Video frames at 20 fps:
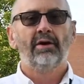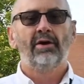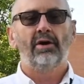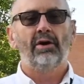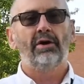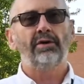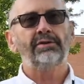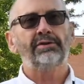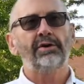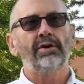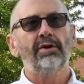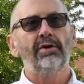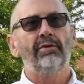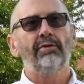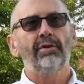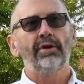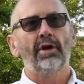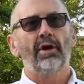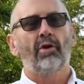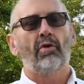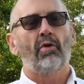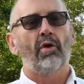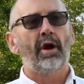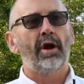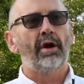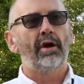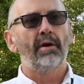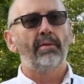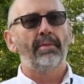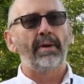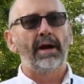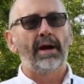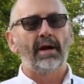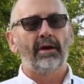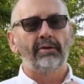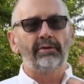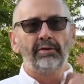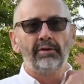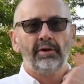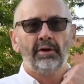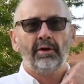Also inquire about